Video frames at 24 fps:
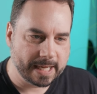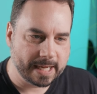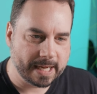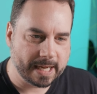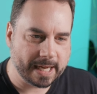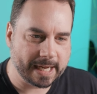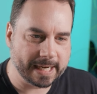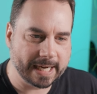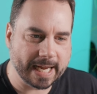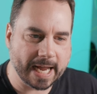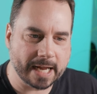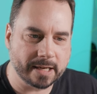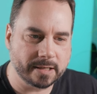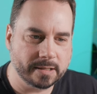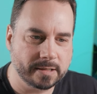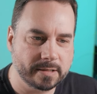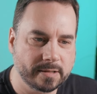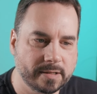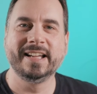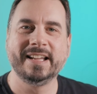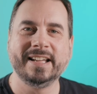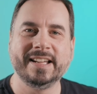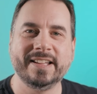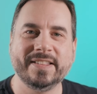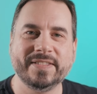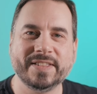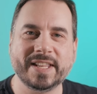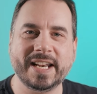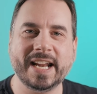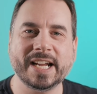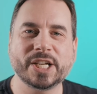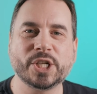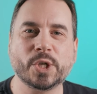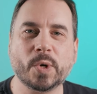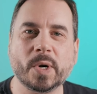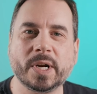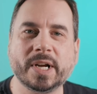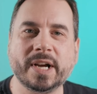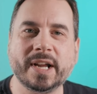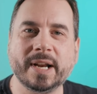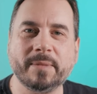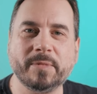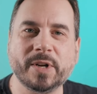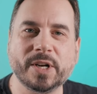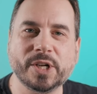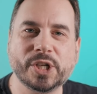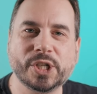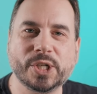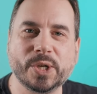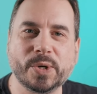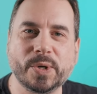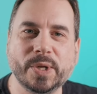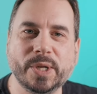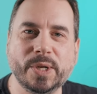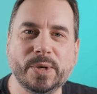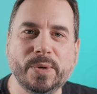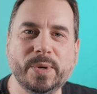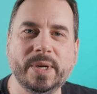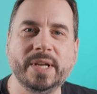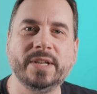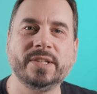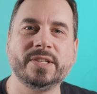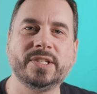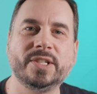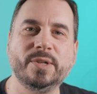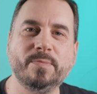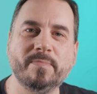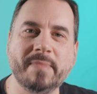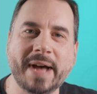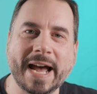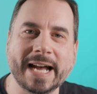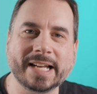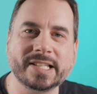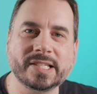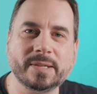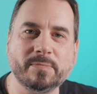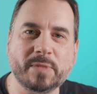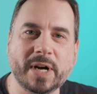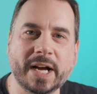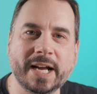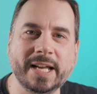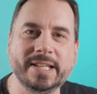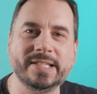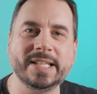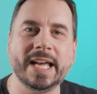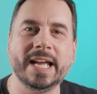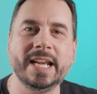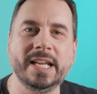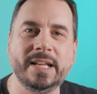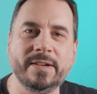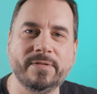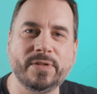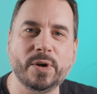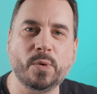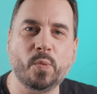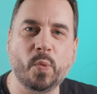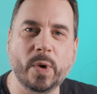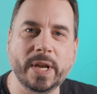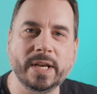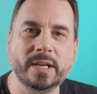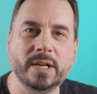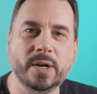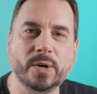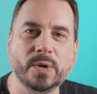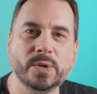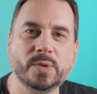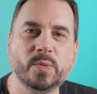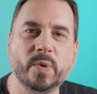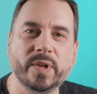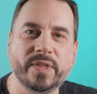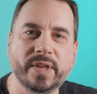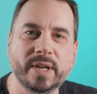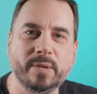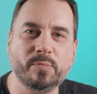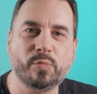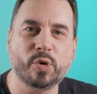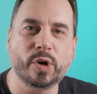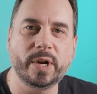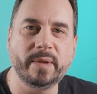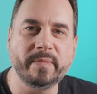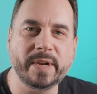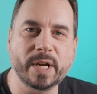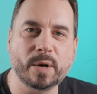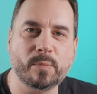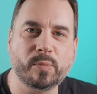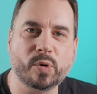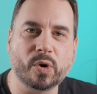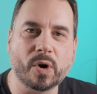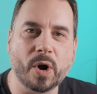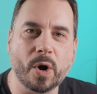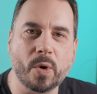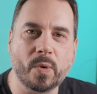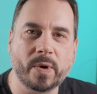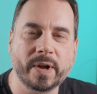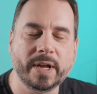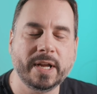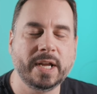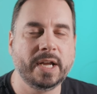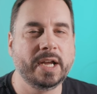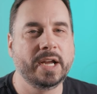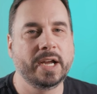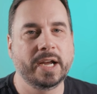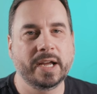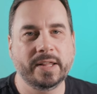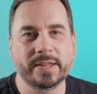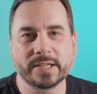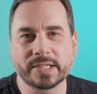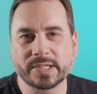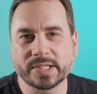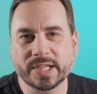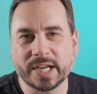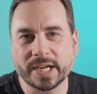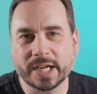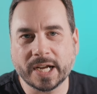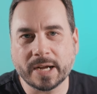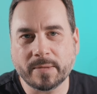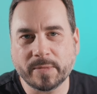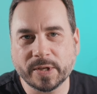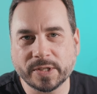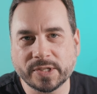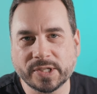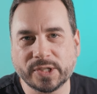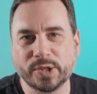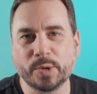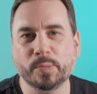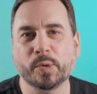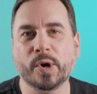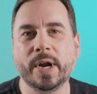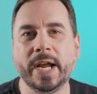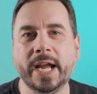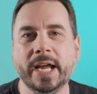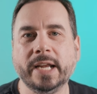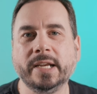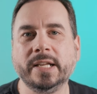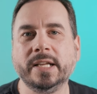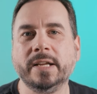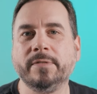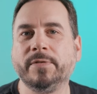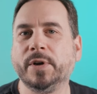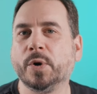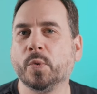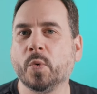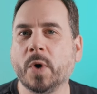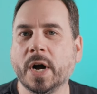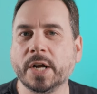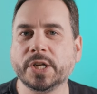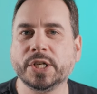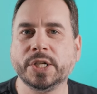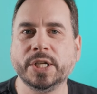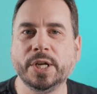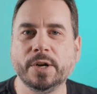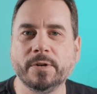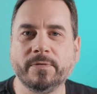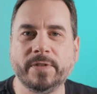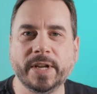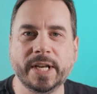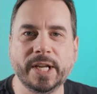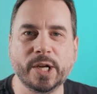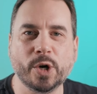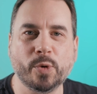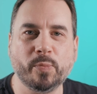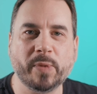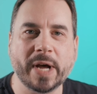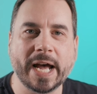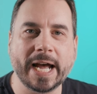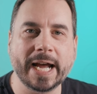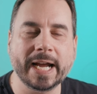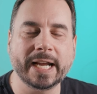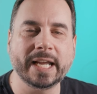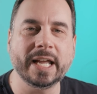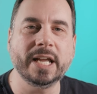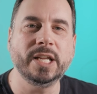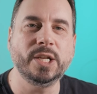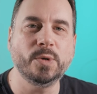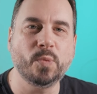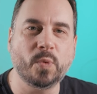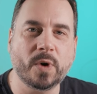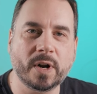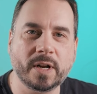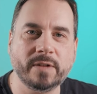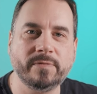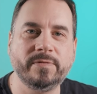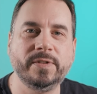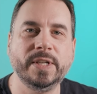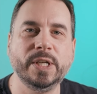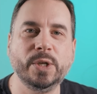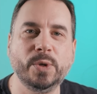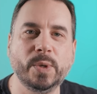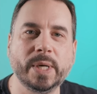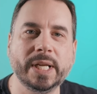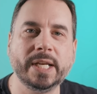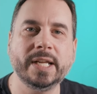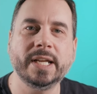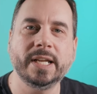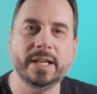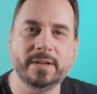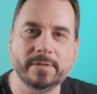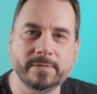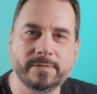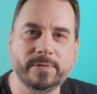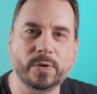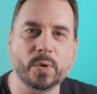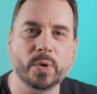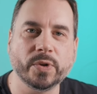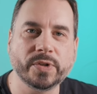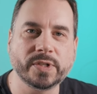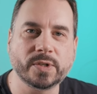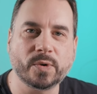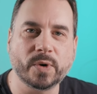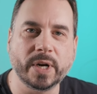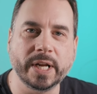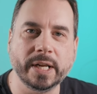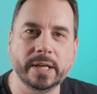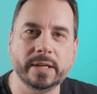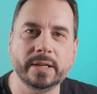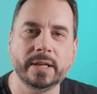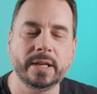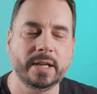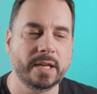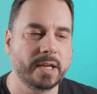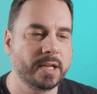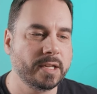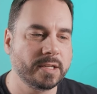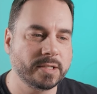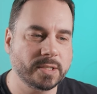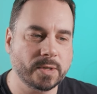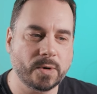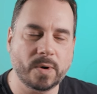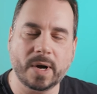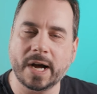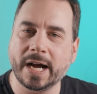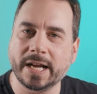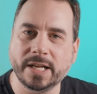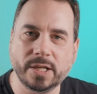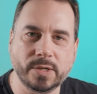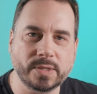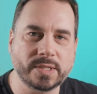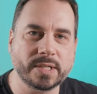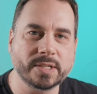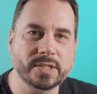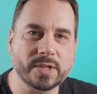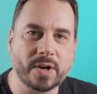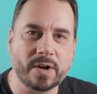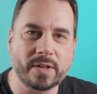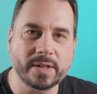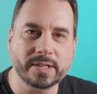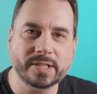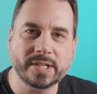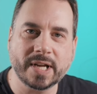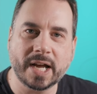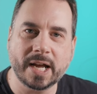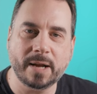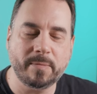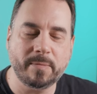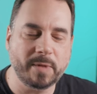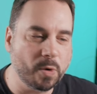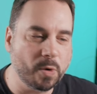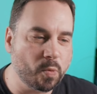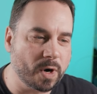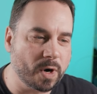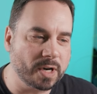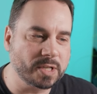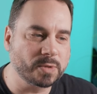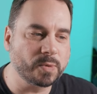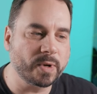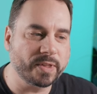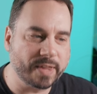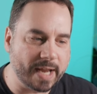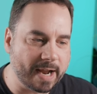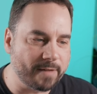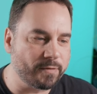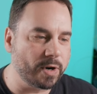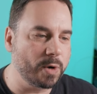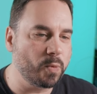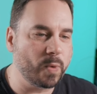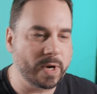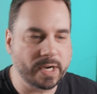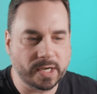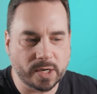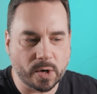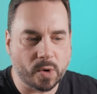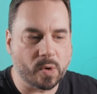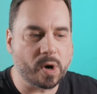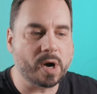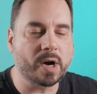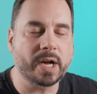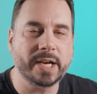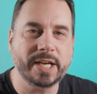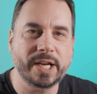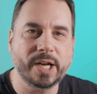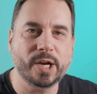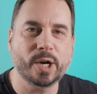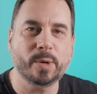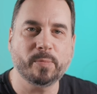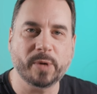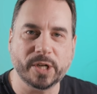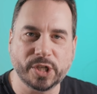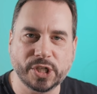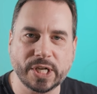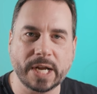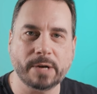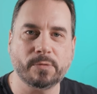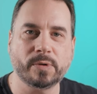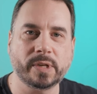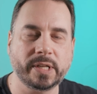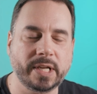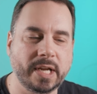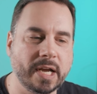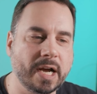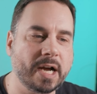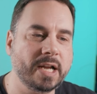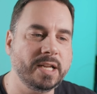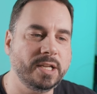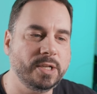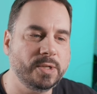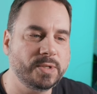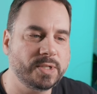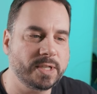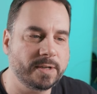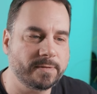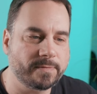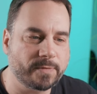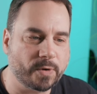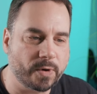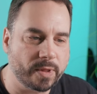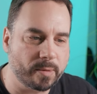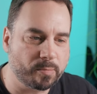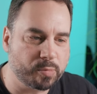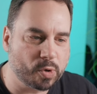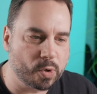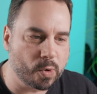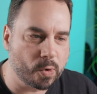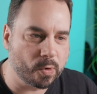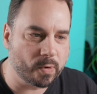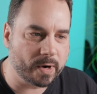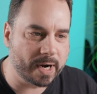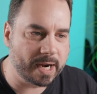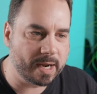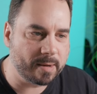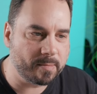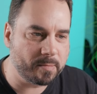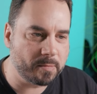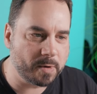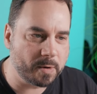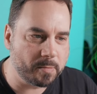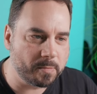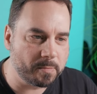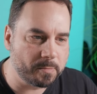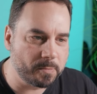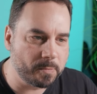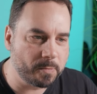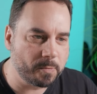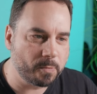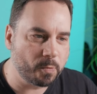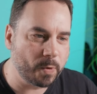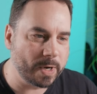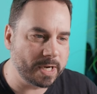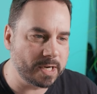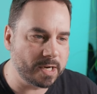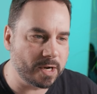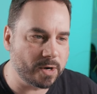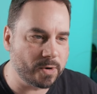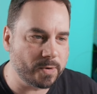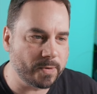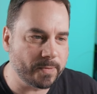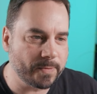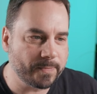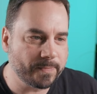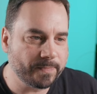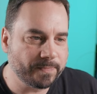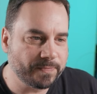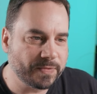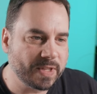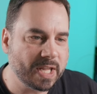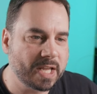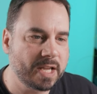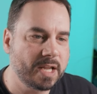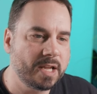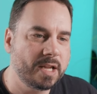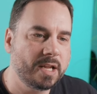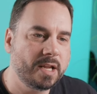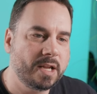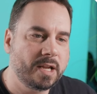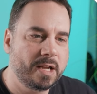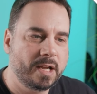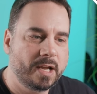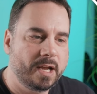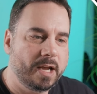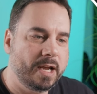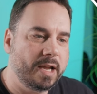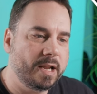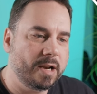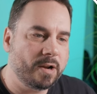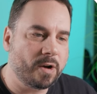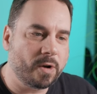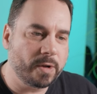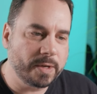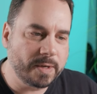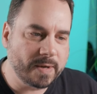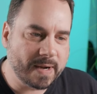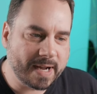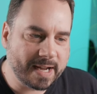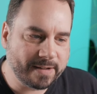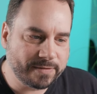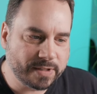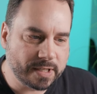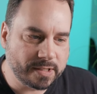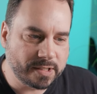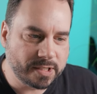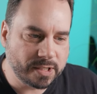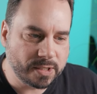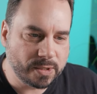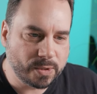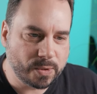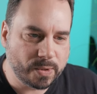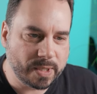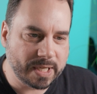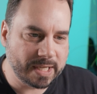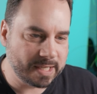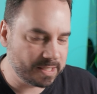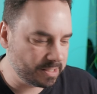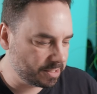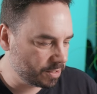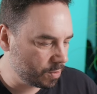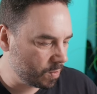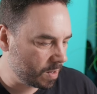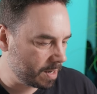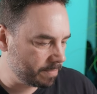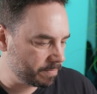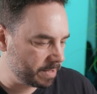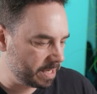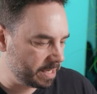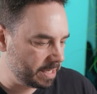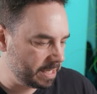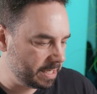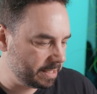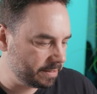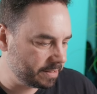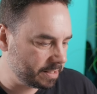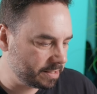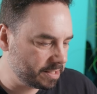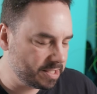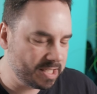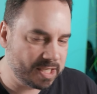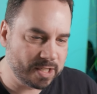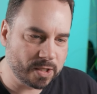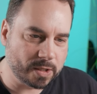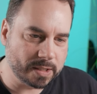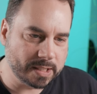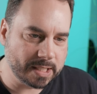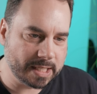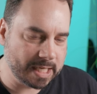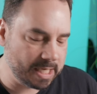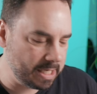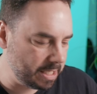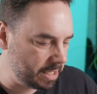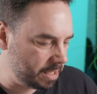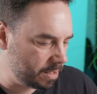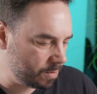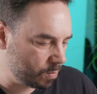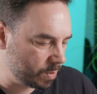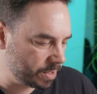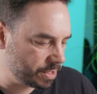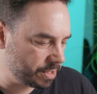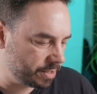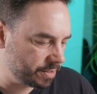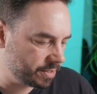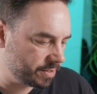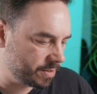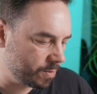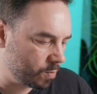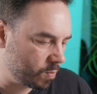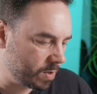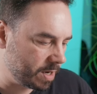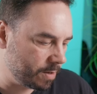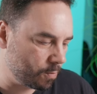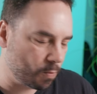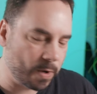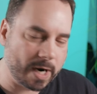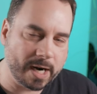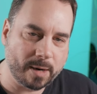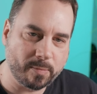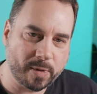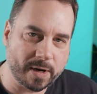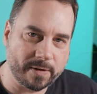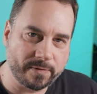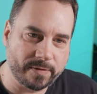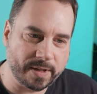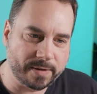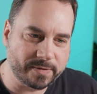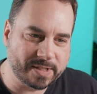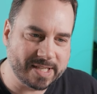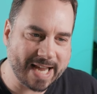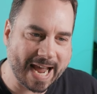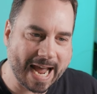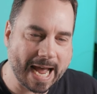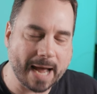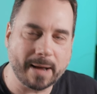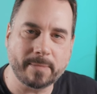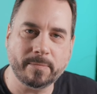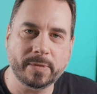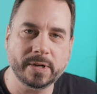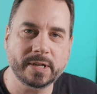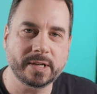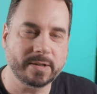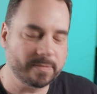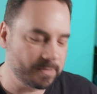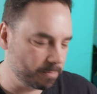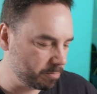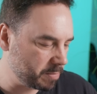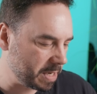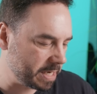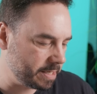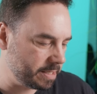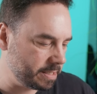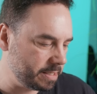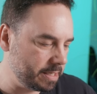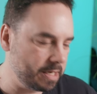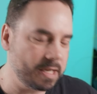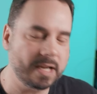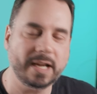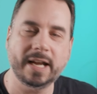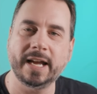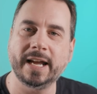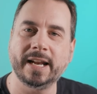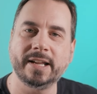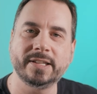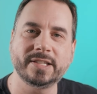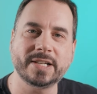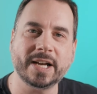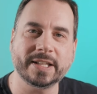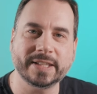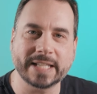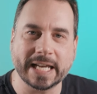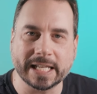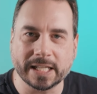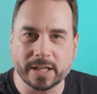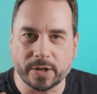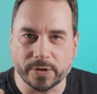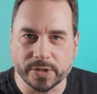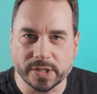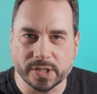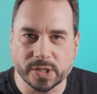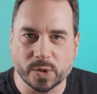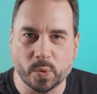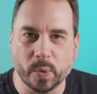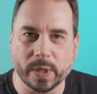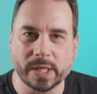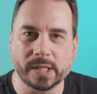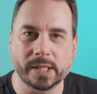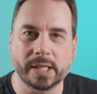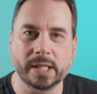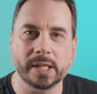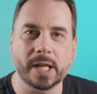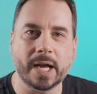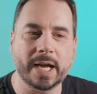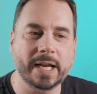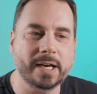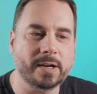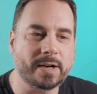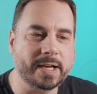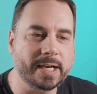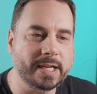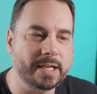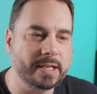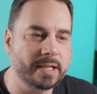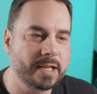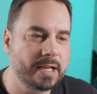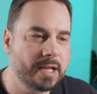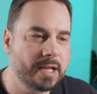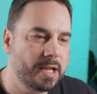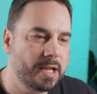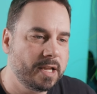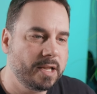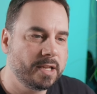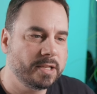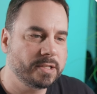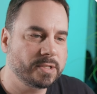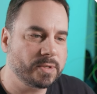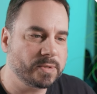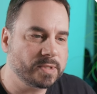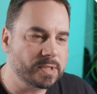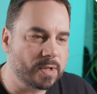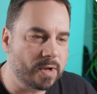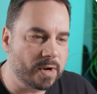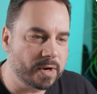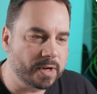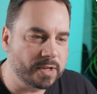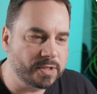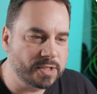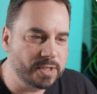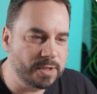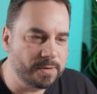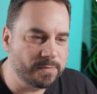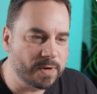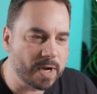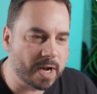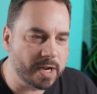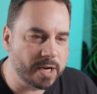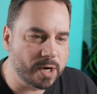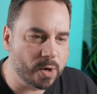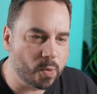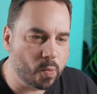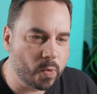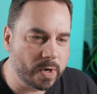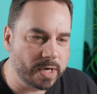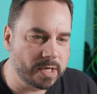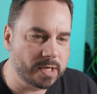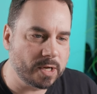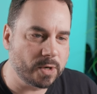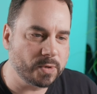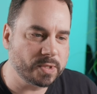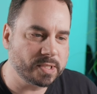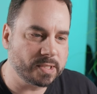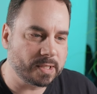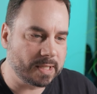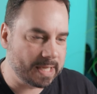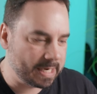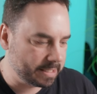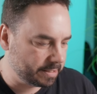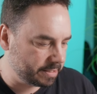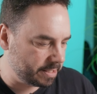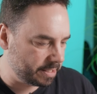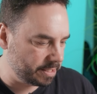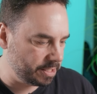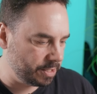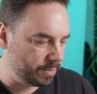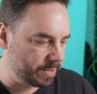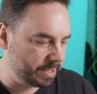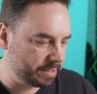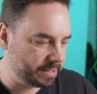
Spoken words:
again. The next shortcut I'm going to show you is to maximize any of the windows within Premiere Pro. And this is going to come in super handy if you're watching your video back and you want to view it in full screen. So I use this all the time. It works with every window on here, but generally I use it for the program window. And all you have to do is go up and hit the tilde key, which is the one right above the tab button, and it's got that little squiggly line on it. So as long as you've got your window selected, you hit